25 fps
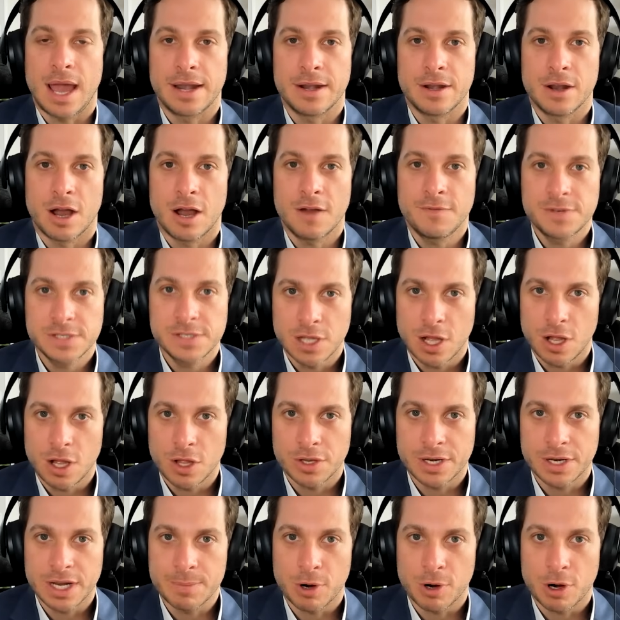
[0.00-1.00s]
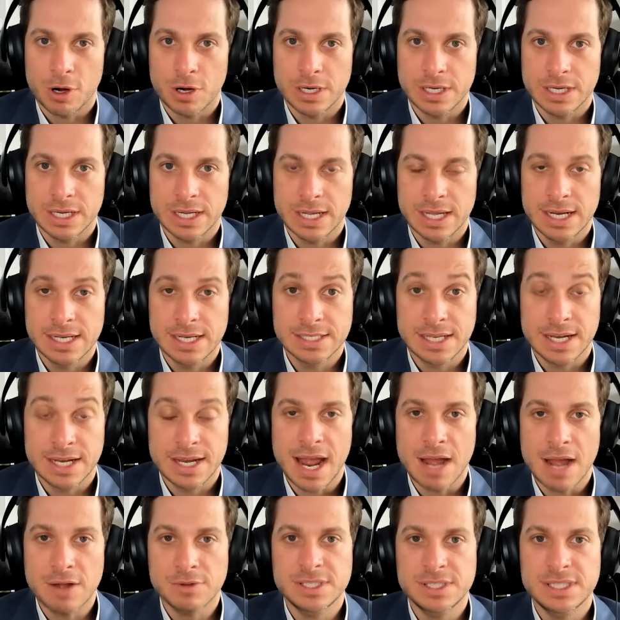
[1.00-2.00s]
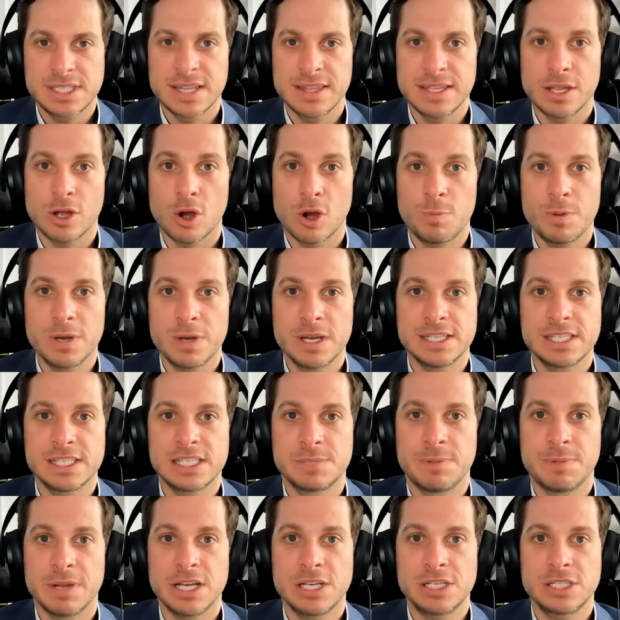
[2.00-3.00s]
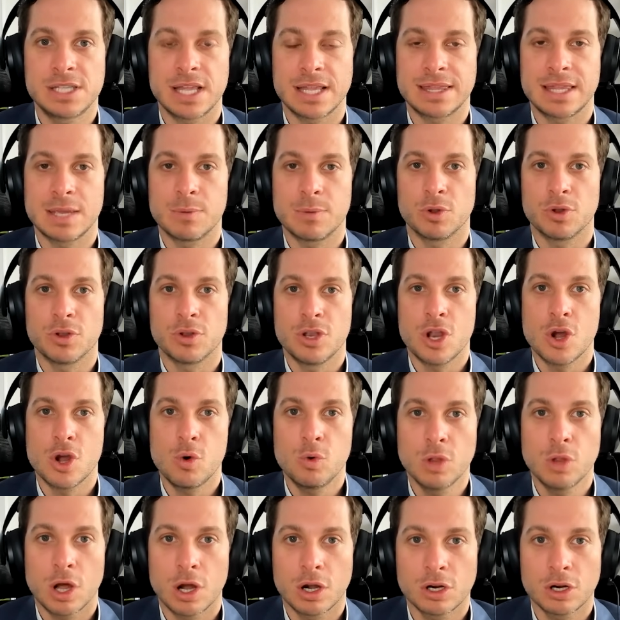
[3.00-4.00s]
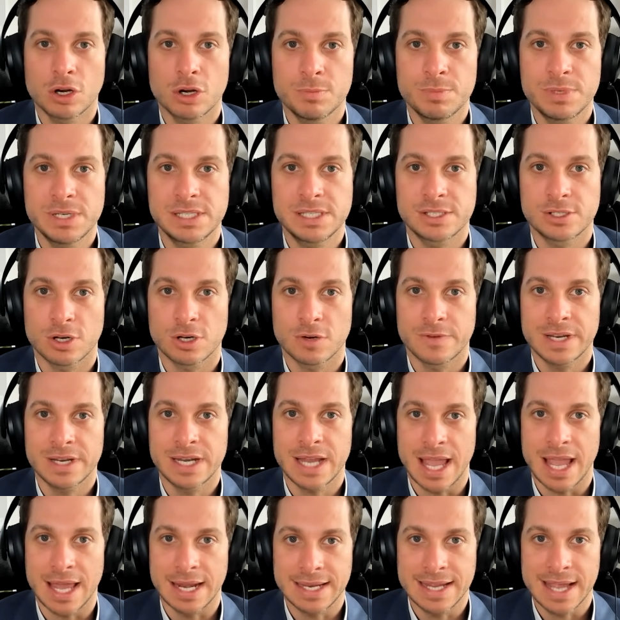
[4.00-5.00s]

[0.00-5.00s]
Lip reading: an office holiday party, it is announced in the opening speech that they will no longer be serving any